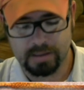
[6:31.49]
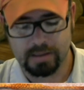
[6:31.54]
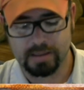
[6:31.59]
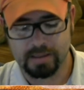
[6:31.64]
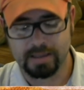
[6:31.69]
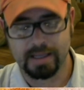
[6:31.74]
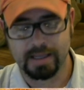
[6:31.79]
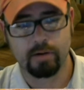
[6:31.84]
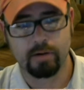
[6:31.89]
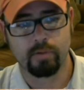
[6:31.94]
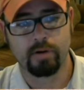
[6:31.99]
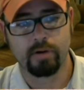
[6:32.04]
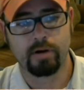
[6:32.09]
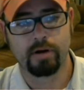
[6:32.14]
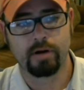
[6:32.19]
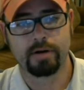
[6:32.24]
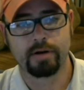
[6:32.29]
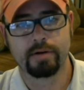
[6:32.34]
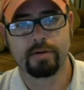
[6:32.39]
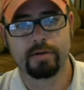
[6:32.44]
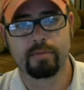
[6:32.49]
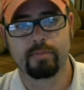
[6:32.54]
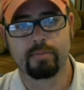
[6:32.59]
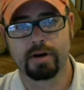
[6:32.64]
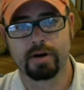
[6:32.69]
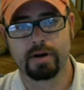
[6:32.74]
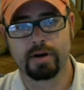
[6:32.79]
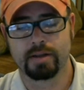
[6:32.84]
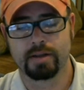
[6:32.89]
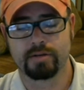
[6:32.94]
Later on,
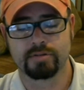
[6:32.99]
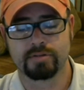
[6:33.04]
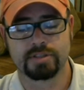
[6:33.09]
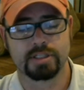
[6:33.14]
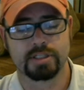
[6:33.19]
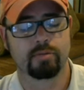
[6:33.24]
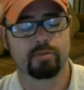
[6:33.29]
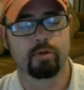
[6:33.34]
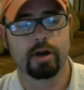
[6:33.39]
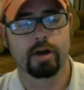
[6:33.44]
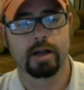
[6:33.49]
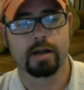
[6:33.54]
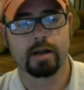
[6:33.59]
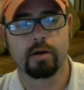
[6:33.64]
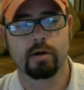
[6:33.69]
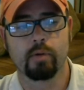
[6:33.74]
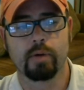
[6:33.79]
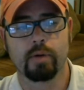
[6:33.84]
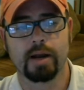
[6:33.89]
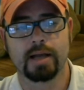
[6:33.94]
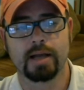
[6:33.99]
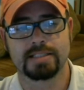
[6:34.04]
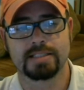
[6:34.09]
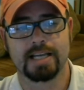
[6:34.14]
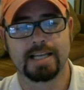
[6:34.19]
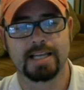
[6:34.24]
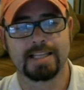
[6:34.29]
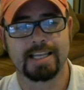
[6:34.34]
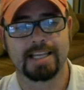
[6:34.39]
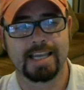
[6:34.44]
you see Rick going
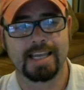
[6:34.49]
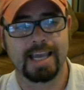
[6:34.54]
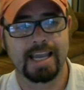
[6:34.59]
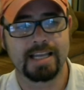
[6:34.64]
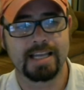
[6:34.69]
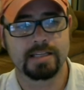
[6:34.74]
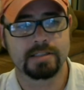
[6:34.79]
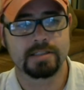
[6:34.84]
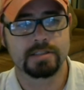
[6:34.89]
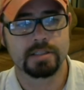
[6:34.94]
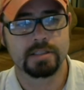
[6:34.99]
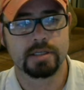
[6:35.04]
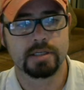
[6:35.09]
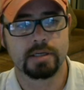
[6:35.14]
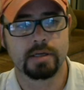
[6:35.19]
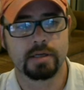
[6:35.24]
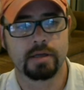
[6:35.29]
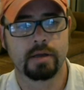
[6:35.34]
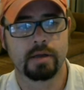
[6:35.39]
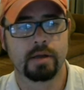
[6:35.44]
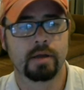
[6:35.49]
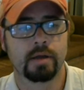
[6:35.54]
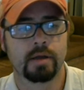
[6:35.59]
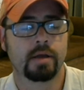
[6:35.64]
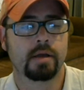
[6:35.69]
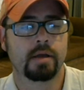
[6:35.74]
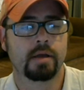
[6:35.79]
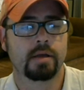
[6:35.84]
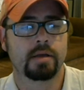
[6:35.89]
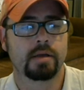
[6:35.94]
outside the gates.
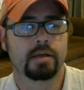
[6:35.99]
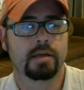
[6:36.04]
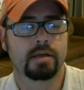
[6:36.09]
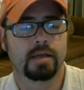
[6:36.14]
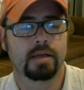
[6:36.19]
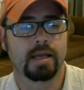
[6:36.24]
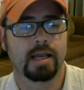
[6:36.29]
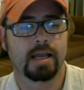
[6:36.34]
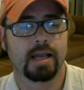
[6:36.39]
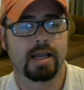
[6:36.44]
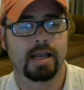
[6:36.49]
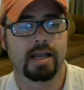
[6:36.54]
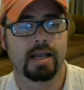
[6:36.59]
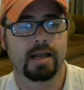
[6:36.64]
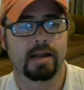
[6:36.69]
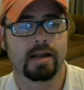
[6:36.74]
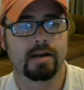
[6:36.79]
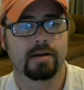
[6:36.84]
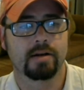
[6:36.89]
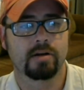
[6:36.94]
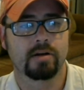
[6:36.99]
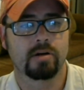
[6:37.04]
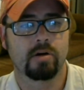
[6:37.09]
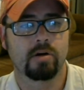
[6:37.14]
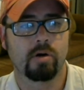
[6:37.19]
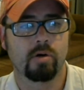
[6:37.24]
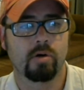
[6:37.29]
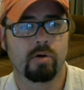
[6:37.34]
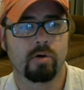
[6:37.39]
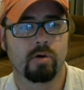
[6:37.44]
And
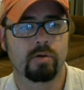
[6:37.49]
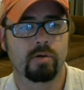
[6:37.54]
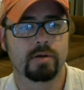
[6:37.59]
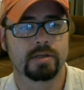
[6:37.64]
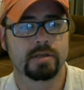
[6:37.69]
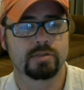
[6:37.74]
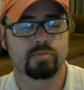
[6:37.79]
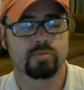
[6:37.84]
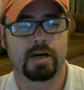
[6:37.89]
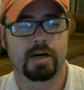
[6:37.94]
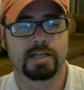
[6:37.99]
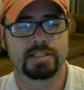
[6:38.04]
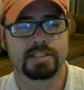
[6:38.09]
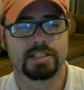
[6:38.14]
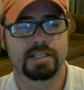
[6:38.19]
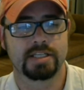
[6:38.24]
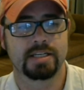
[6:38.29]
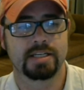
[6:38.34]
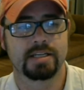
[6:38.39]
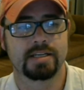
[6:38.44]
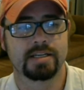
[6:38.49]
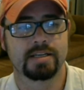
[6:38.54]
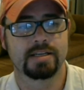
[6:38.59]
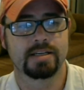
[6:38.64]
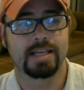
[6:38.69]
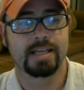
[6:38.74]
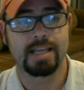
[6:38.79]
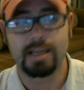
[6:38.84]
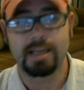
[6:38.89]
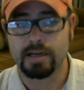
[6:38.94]
Carl is watching
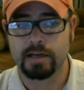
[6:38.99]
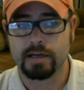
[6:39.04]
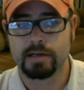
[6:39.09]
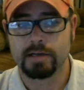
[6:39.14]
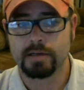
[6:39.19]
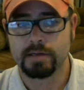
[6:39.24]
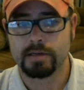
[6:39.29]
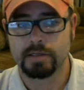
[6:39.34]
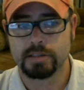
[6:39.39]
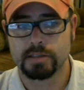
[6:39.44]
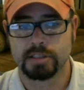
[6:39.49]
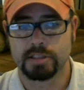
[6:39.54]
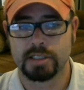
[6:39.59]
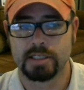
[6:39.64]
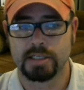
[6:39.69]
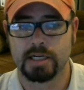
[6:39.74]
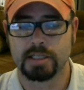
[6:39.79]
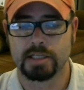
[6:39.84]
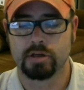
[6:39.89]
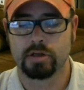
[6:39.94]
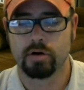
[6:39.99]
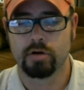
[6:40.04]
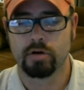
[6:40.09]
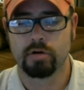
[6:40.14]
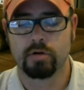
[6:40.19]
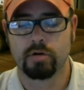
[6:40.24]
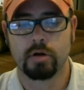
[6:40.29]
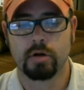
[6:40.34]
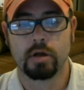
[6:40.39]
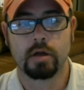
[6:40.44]
Enid, this teenage
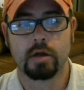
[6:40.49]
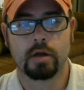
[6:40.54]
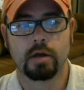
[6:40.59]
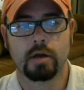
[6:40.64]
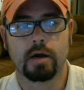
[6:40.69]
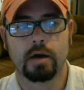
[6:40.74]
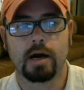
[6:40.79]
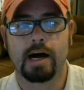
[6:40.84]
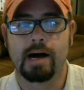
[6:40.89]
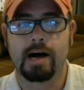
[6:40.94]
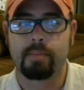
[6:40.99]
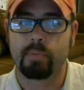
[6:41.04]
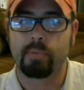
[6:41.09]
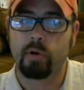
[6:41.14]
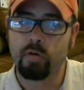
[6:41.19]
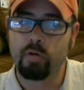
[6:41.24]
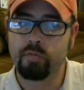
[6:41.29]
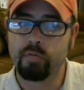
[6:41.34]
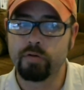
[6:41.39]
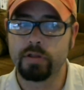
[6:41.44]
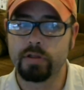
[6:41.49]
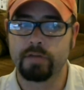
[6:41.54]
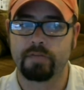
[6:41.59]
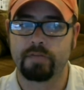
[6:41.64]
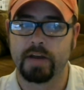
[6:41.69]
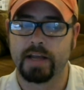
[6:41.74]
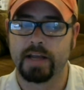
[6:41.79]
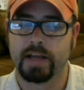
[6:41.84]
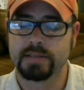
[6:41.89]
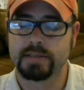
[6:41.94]
girl, hop over the
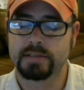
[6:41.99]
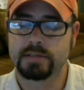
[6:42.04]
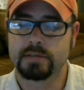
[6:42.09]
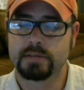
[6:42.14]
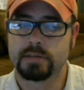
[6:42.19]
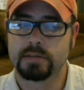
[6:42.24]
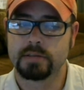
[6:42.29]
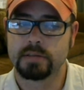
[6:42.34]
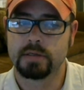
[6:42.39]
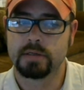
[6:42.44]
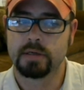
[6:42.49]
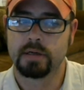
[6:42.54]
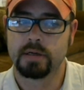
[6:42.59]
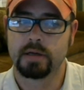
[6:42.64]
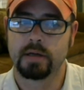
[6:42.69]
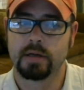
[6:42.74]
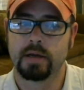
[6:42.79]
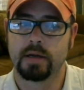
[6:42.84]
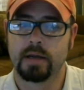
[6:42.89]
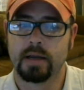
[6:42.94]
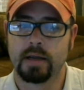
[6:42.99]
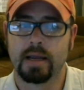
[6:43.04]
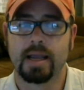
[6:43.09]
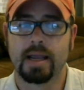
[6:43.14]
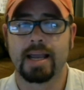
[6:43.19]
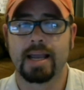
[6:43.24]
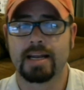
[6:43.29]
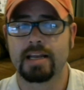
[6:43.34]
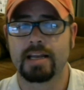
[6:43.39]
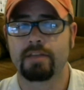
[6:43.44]
fence,
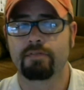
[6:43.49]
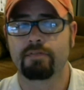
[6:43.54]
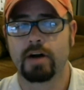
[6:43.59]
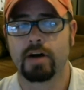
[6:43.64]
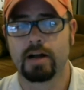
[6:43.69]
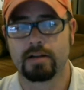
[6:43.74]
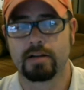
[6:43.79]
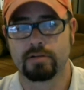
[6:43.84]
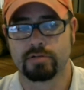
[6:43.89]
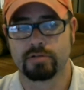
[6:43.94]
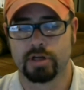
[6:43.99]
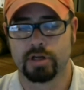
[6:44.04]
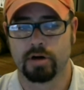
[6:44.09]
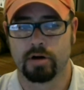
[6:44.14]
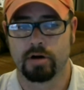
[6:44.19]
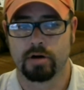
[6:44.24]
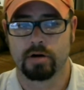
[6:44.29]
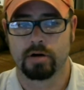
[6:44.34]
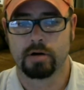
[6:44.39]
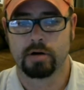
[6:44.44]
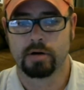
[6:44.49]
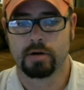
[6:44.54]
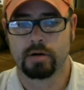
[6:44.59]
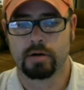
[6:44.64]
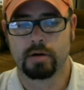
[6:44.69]
and he follows her.